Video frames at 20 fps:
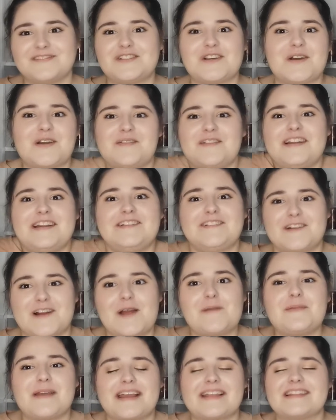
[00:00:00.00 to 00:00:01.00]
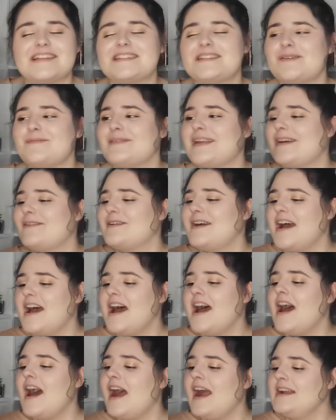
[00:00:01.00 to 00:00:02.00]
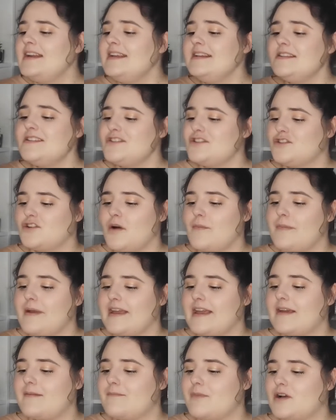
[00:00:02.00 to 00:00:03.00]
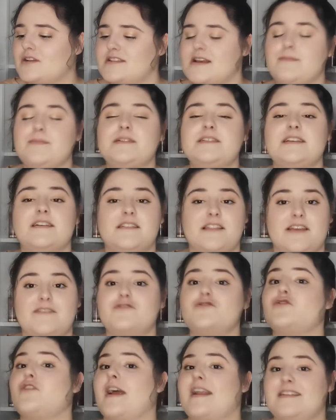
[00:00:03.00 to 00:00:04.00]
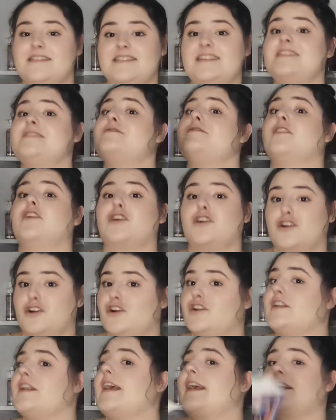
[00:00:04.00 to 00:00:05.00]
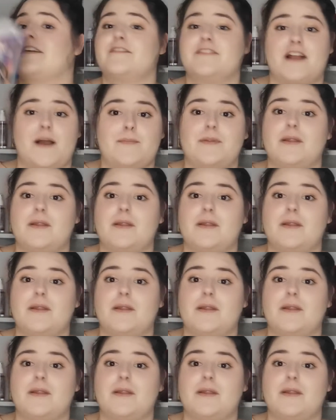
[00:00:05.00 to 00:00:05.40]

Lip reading: So I really regret picking this up now. I need to stop picking books up until they've trended for a good like